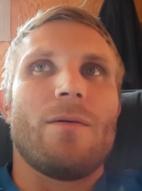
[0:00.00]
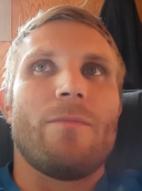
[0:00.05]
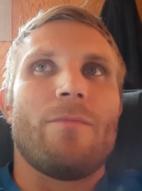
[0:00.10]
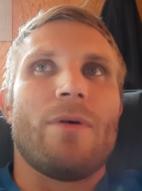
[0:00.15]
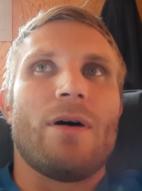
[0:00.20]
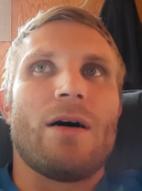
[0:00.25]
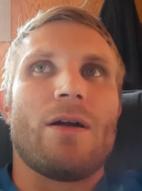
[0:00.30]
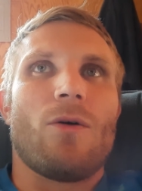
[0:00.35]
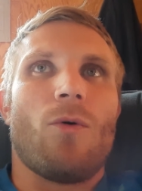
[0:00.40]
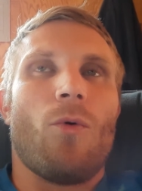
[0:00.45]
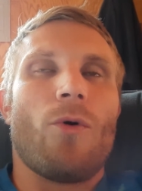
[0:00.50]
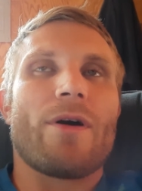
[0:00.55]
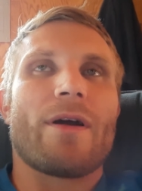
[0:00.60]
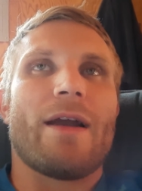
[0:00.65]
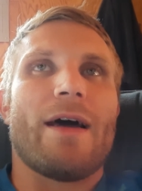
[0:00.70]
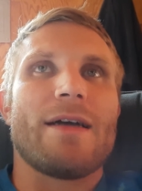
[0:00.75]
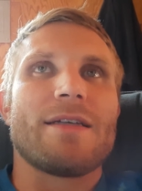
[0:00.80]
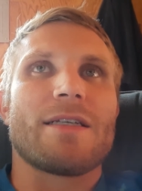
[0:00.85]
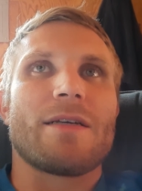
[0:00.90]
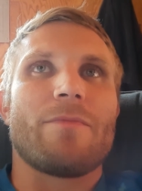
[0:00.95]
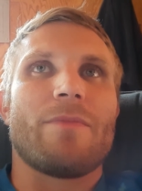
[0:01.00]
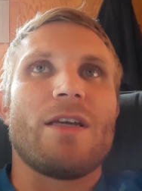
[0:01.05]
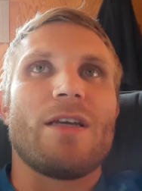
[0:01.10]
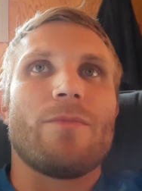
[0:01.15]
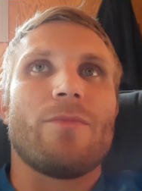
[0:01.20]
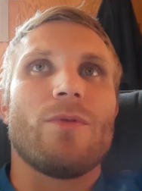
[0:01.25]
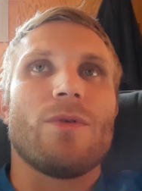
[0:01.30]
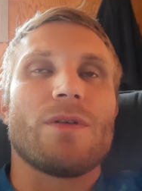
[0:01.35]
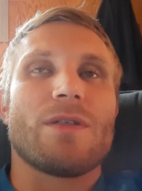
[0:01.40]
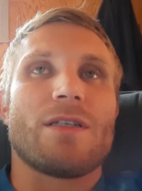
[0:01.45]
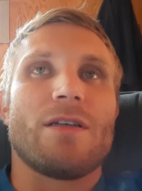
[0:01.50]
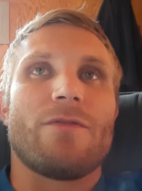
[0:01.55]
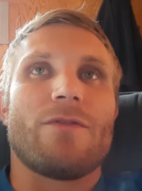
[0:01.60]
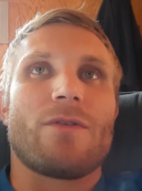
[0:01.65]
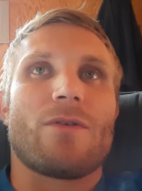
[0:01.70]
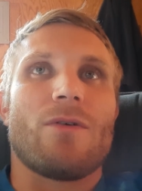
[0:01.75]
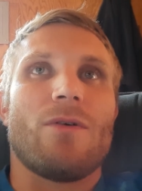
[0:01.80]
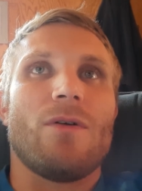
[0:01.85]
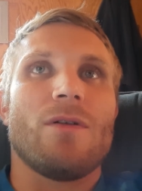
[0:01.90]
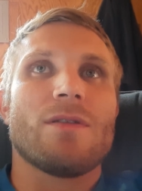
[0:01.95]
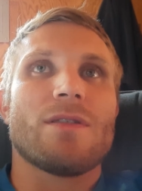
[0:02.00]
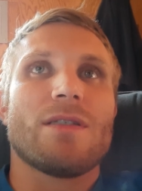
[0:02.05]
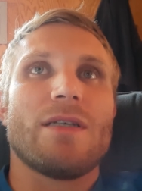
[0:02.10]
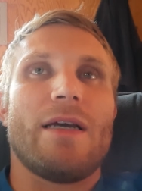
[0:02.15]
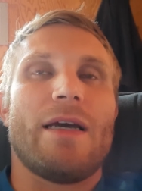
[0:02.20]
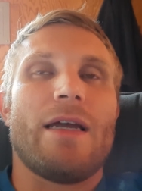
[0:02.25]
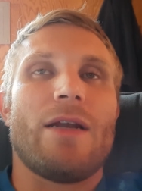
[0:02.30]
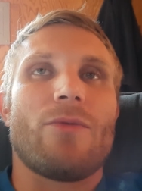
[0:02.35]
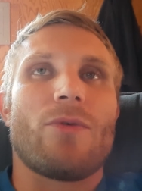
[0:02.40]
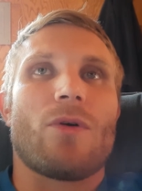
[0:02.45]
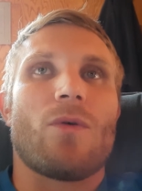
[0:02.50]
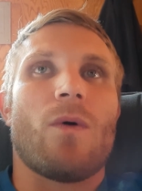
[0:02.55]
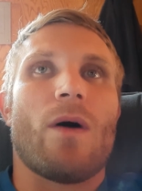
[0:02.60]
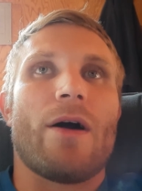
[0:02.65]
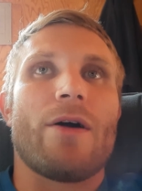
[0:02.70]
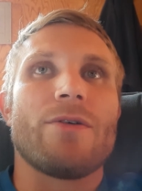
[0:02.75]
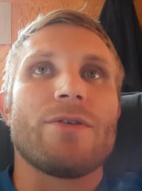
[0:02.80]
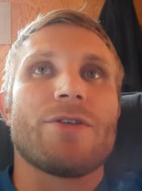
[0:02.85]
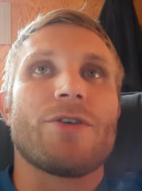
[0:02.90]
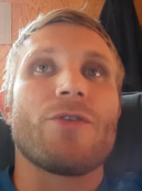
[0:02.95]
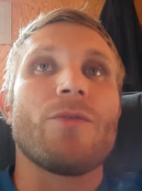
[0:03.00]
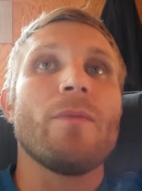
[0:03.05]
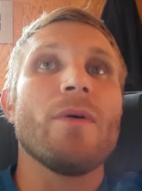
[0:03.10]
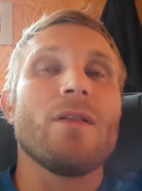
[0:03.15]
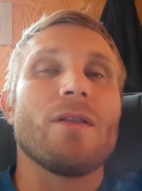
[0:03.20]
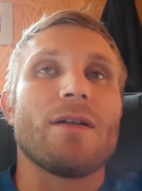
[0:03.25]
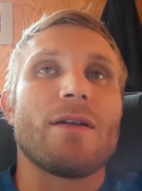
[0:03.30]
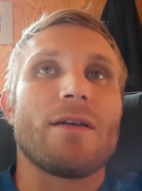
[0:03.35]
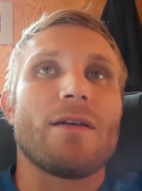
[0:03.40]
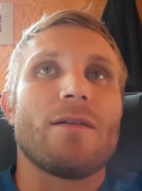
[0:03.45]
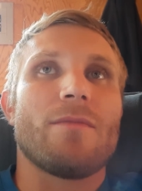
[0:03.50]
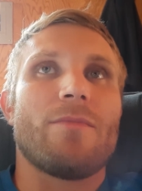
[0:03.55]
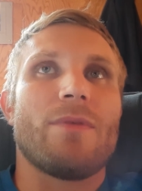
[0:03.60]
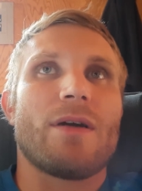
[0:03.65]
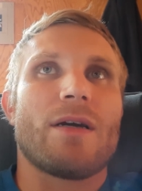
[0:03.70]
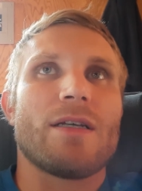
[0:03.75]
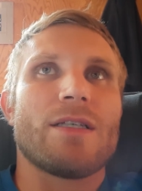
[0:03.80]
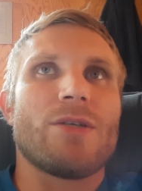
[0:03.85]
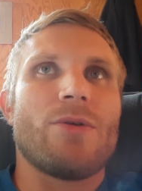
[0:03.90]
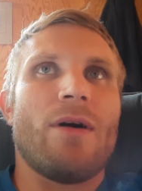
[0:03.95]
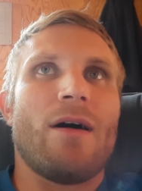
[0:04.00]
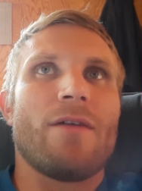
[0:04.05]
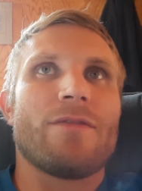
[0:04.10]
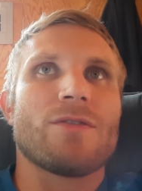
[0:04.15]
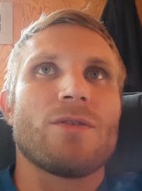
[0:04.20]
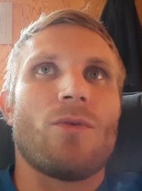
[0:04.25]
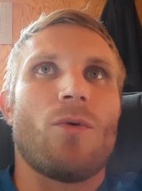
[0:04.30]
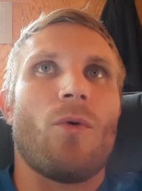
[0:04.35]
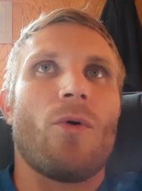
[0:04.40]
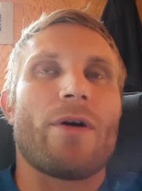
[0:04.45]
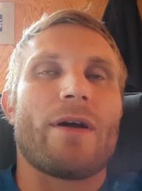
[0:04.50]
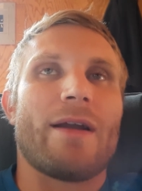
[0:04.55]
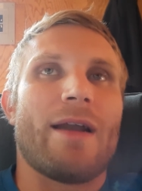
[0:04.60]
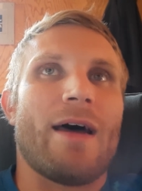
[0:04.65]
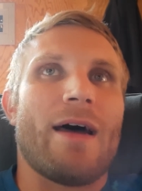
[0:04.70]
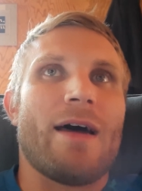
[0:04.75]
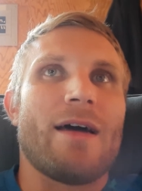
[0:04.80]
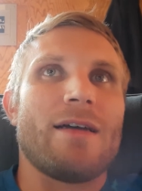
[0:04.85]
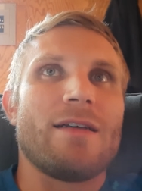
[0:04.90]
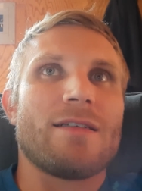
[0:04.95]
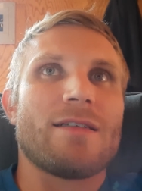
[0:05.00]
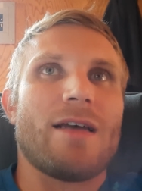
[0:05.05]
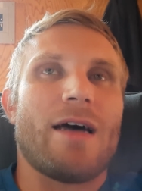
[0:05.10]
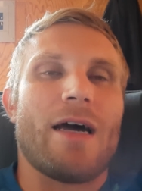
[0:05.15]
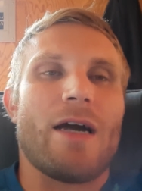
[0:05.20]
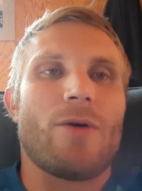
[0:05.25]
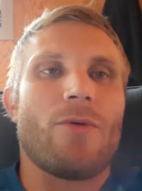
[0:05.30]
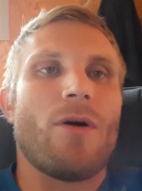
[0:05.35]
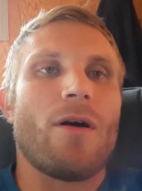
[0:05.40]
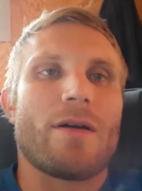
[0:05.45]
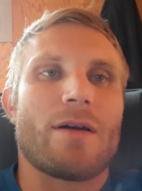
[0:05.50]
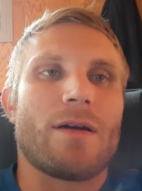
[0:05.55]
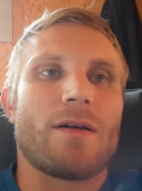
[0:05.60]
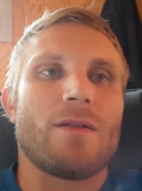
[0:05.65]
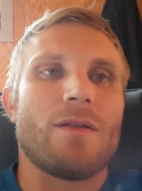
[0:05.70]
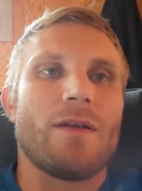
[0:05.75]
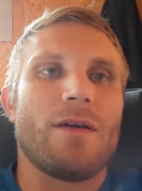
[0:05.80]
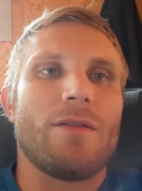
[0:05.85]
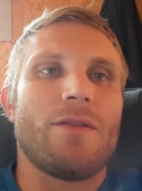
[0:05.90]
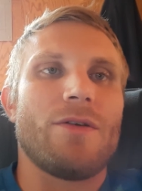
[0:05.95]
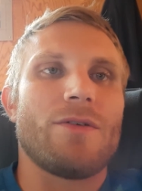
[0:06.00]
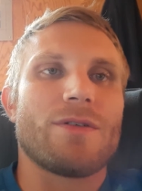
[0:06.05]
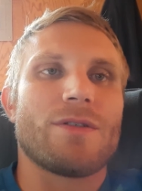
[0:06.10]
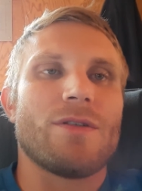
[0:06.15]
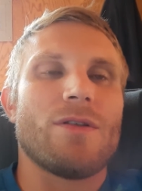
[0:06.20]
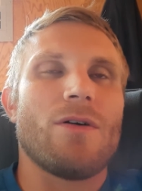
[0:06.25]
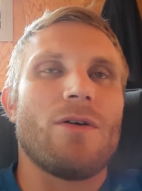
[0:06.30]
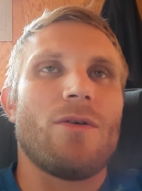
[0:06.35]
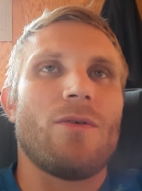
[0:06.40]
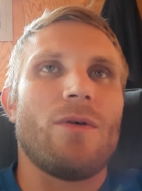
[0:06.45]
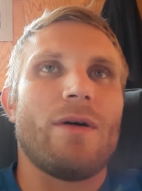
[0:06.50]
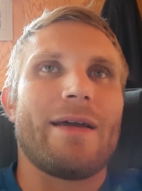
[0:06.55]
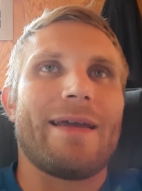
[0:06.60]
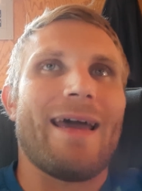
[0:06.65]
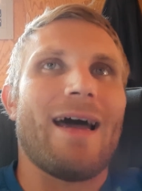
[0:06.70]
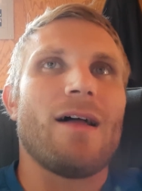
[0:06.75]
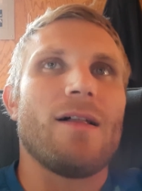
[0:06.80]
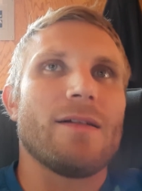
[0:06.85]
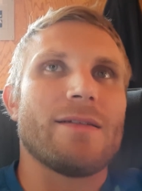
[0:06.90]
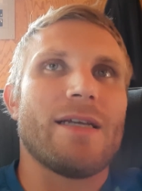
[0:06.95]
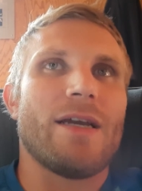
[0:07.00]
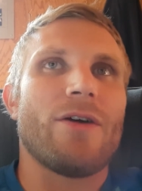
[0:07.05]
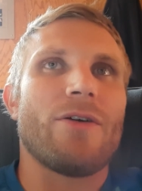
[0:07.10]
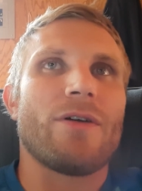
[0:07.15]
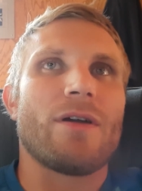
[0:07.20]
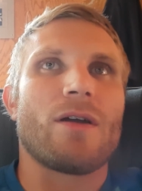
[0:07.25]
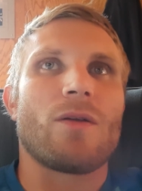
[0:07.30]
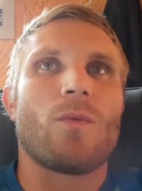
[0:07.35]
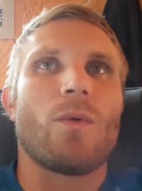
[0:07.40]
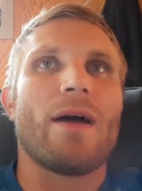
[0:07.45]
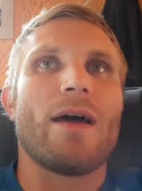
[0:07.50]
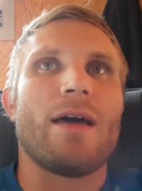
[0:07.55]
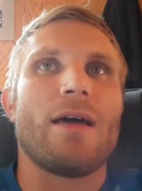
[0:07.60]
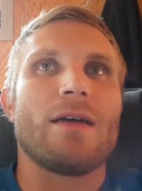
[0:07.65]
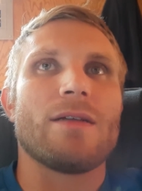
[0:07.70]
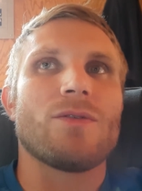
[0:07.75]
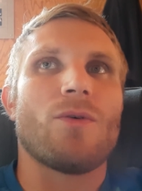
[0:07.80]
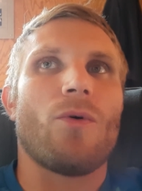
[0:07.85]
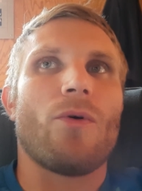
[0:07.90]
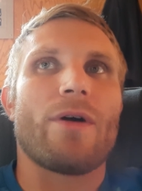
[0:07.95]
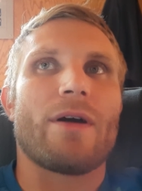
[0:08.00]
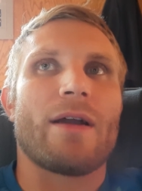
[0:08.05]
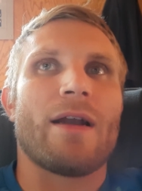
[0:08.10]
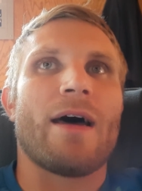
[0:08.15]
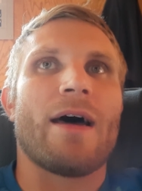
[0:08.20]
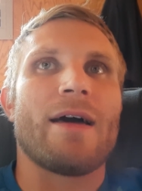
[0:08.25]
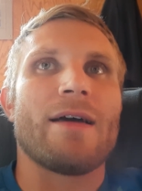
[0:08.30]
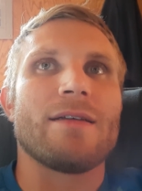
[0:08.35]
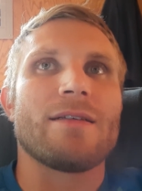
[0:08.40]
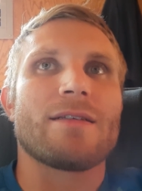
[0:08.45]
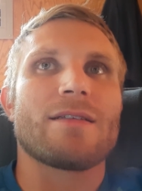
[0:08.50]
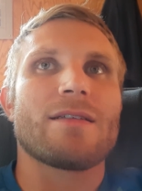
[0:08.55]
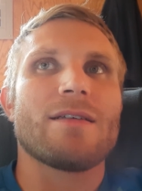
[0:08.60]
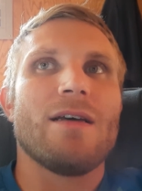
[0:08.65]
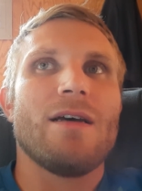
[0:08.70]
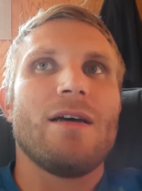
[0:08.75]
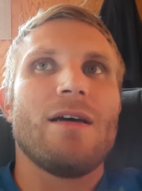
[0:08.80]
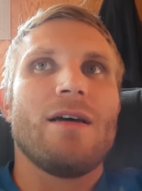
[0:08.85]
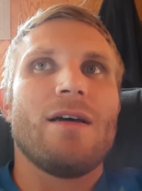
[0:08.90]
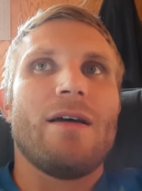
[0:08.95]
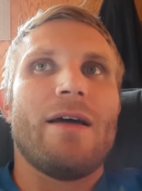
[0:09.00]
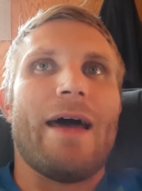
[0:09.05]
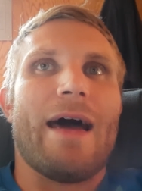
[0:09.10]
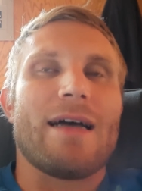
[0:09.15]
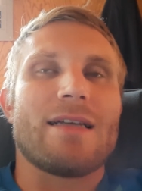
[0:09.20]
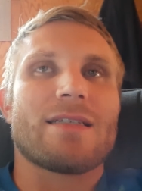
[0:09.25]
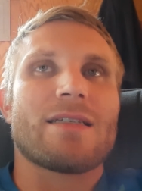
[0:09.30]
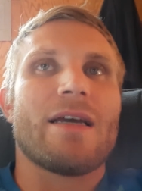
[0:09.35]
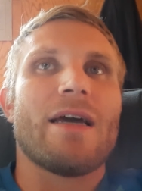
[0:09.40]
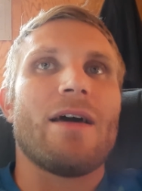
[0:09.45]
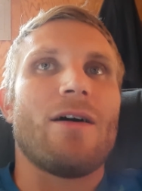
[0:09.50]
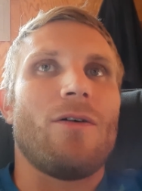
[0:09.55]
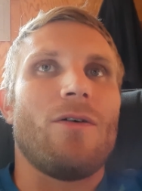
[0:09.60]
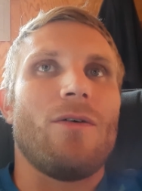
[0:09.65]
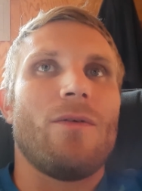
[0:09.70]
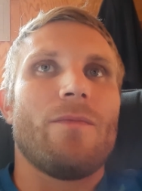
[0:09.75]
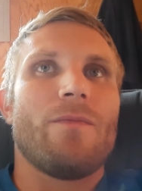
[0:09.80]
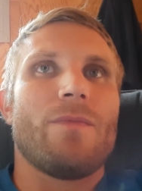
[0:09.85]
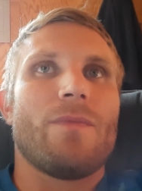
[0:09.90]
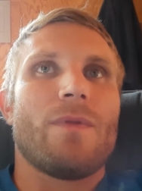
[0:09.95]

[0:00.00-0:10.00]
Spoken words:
But organizing people is difficult, and it requires humility because you have to organize hierarchically. There's no egalitarian way to organize at scale.